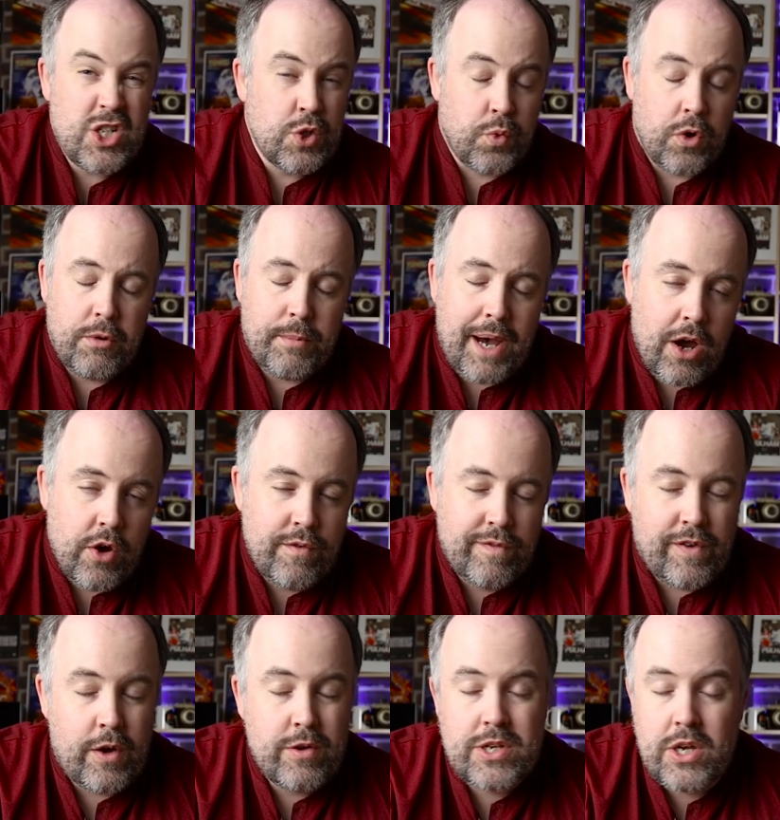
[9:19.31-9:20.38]
it's just one of my own
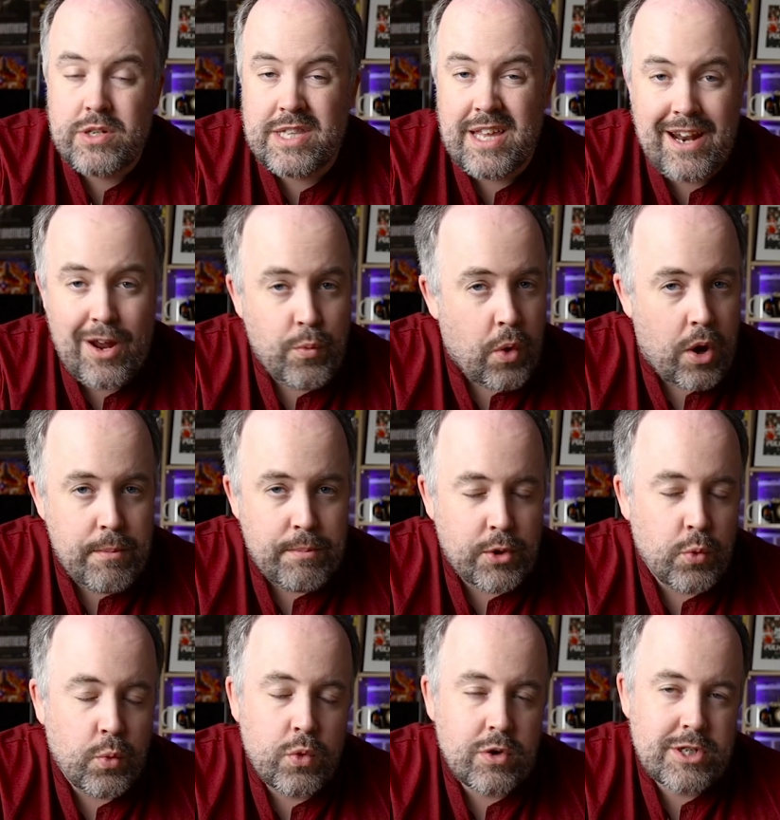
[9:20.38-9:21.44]
photos, then I won't
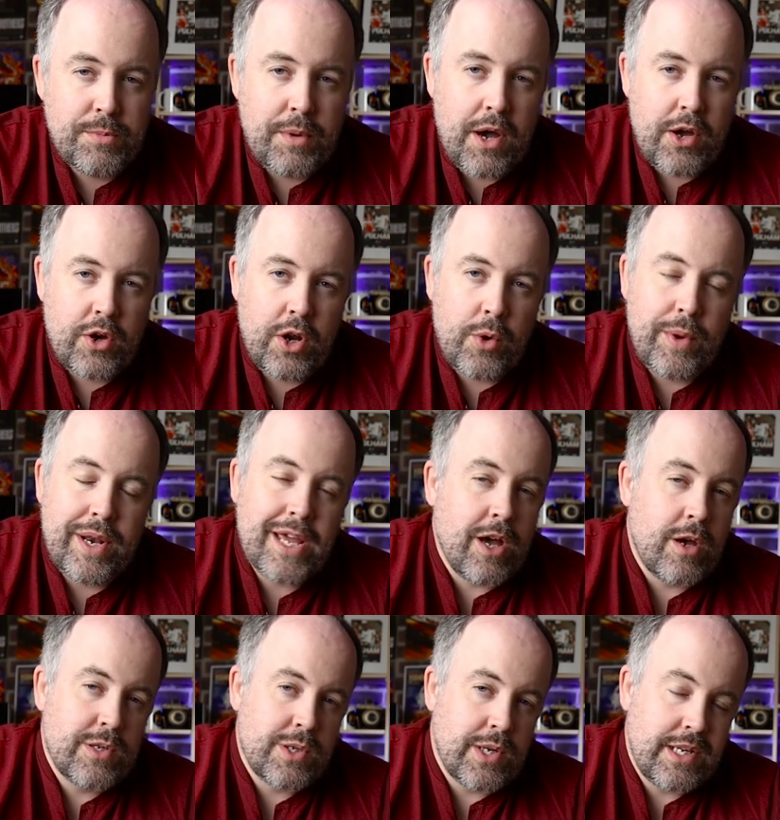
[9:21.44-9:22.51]
put a watermark on it when it
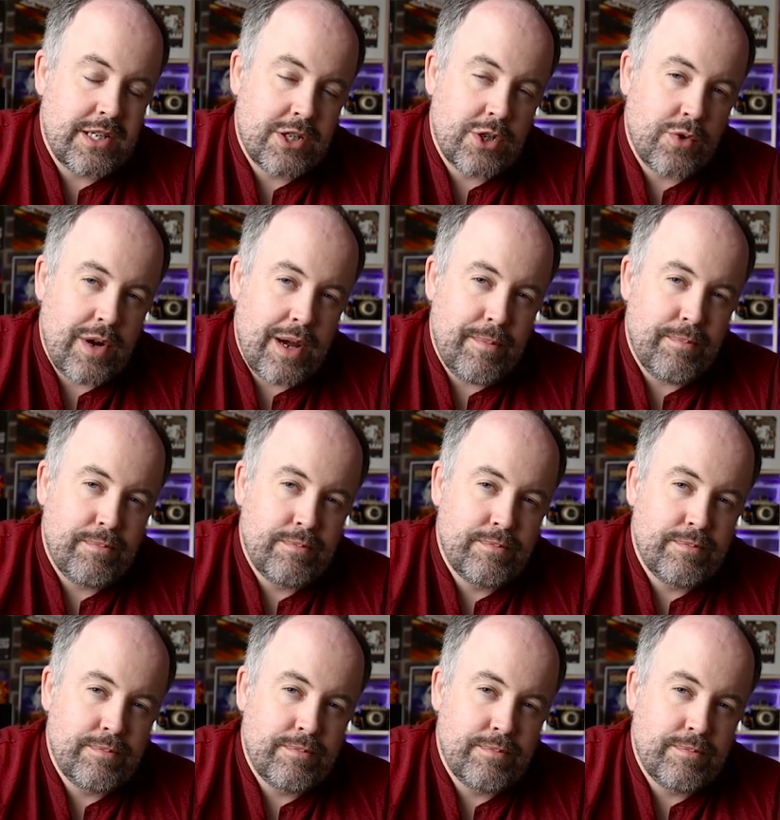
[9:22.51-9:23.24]
goes on Instagram.